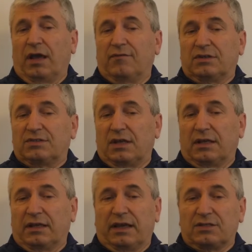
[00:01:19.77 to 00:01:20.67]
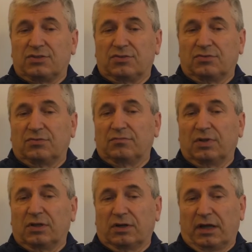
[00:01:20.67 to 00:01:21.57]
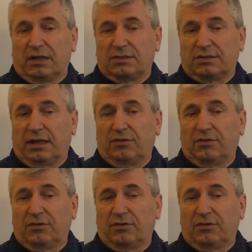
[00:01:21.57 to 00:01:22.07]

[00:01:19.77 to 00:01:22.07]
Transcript: ever selling gas to Bulgargas.